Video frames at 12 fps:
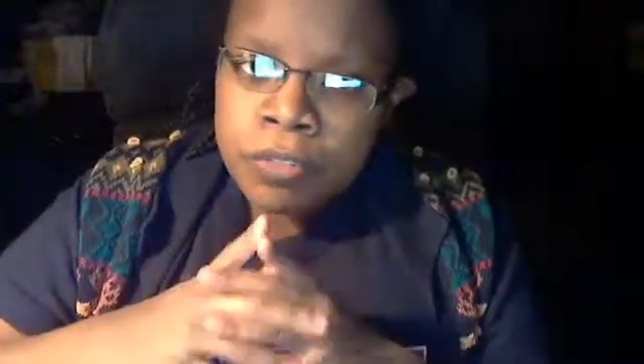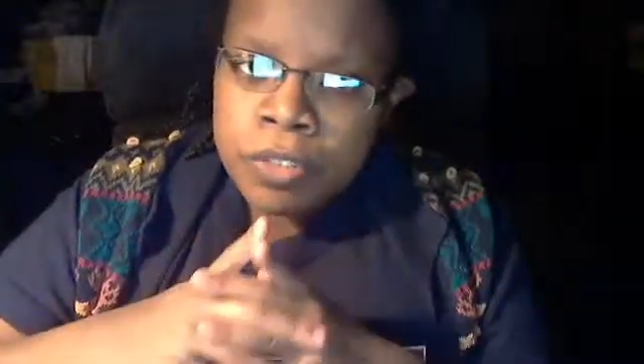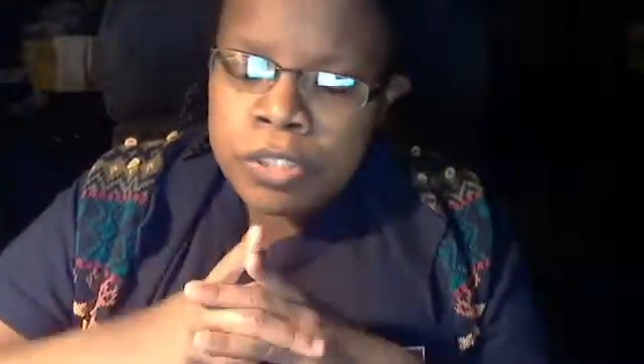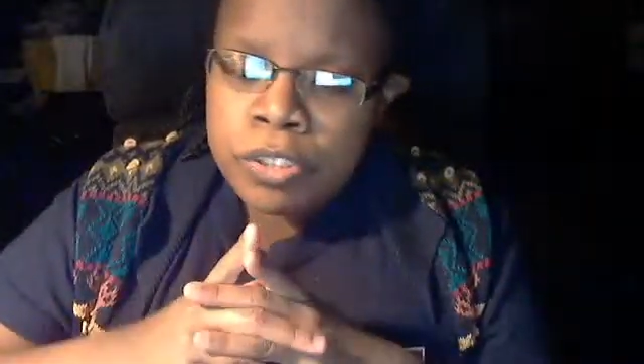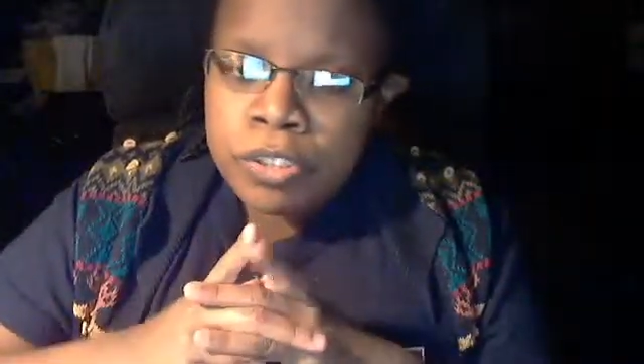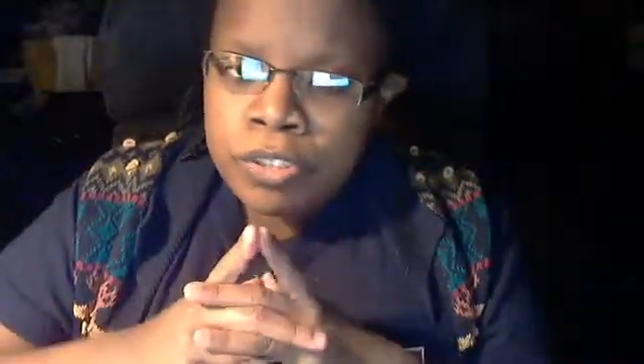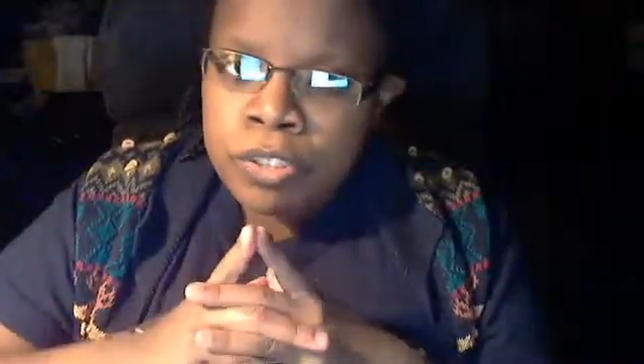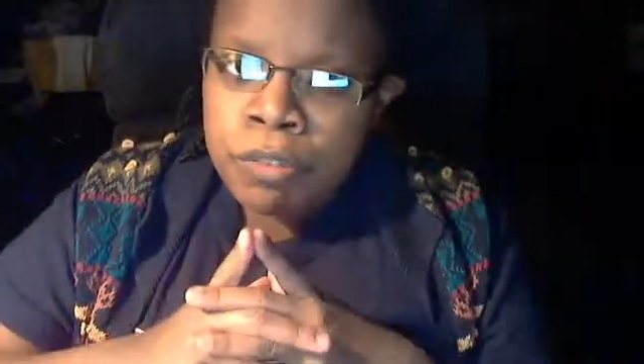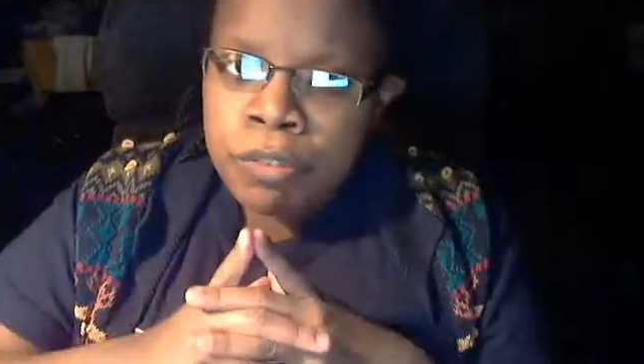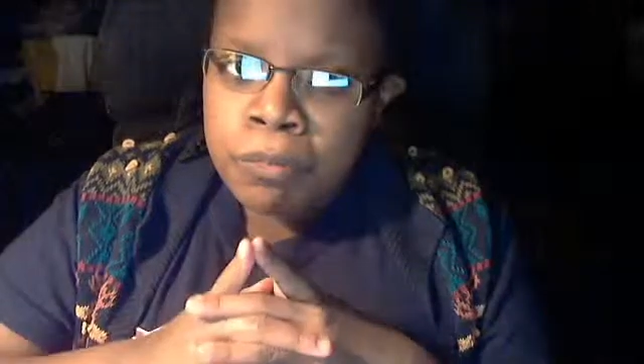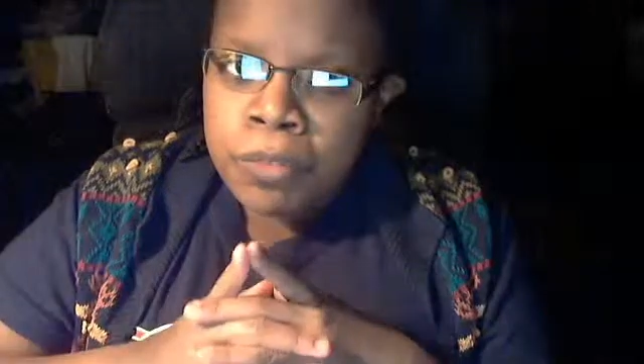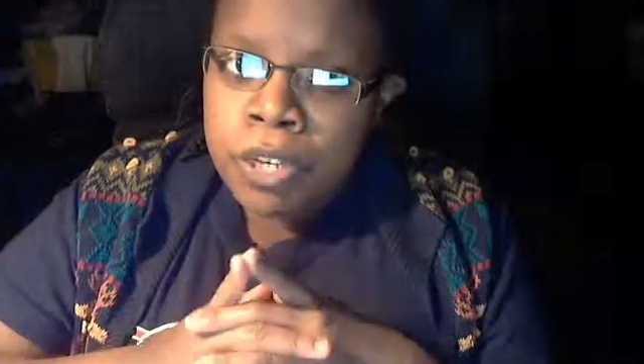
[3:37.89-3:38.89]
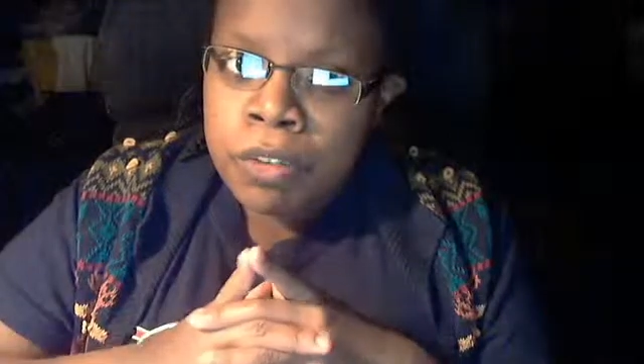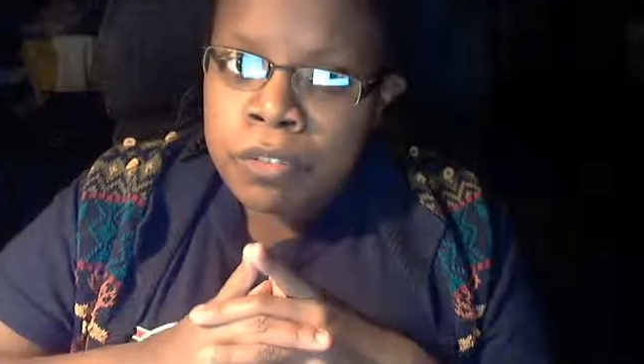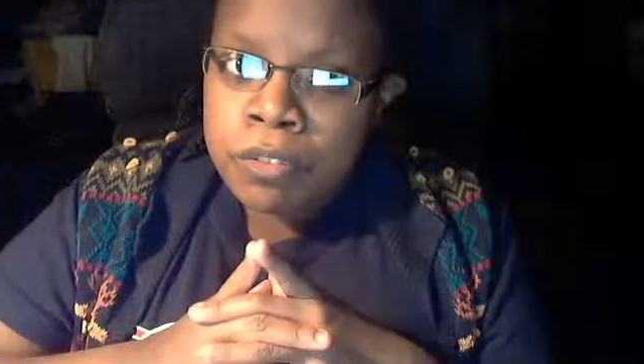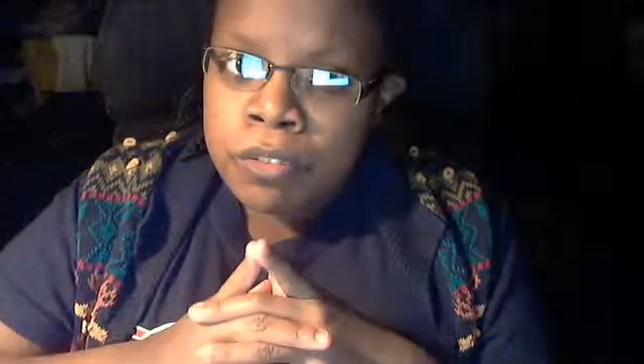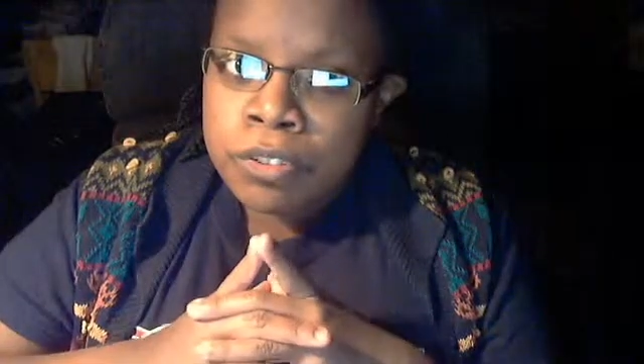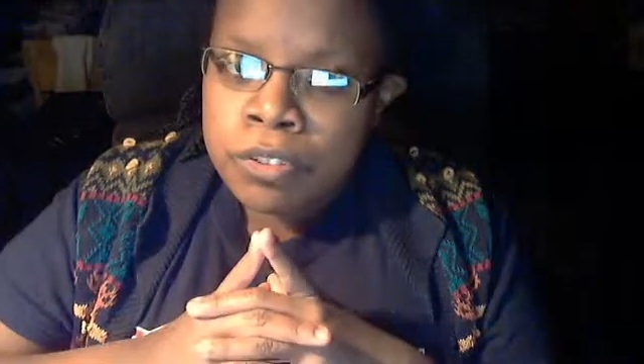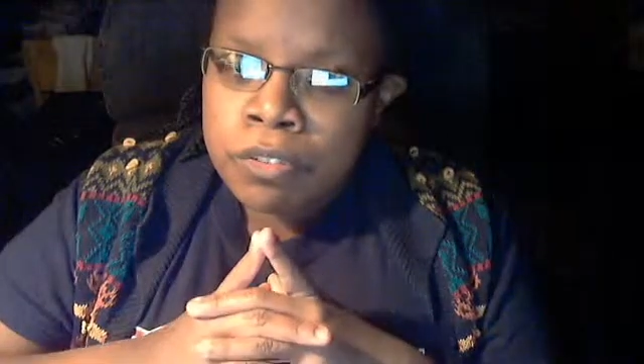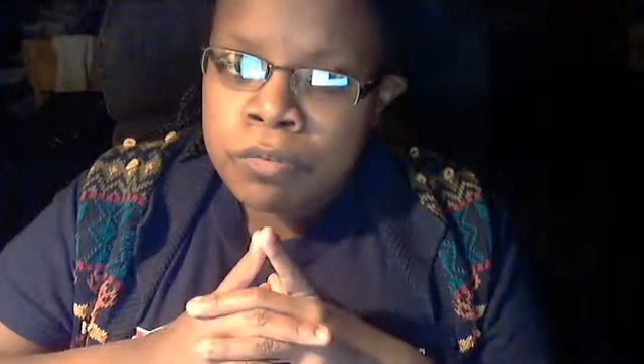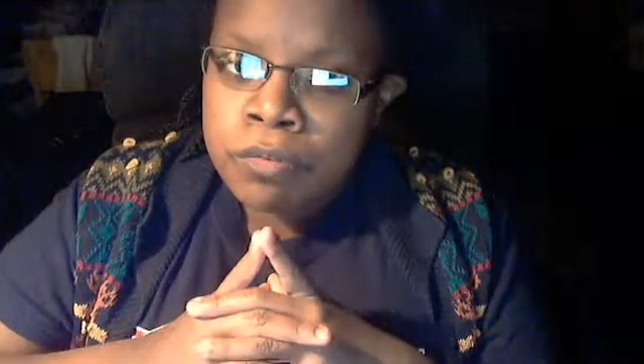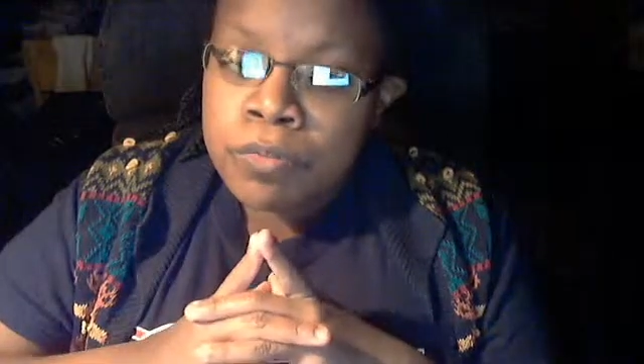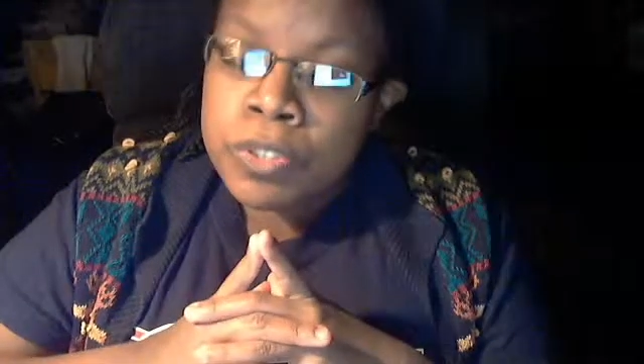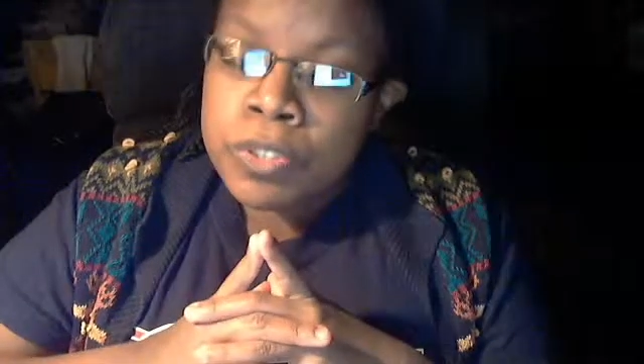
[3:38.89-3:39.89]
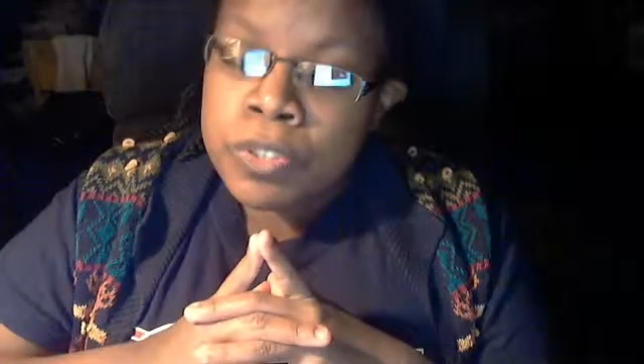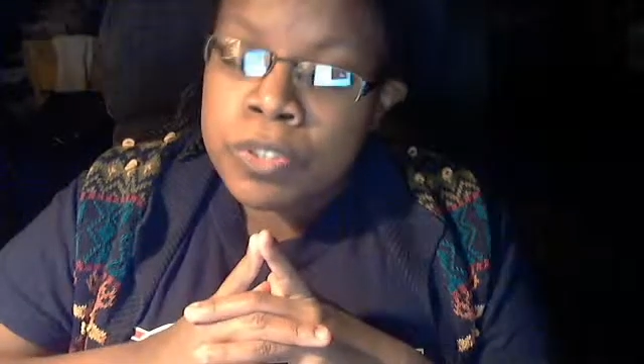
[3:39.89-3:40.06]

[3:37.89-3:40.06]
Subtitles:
for that dumb reality show, which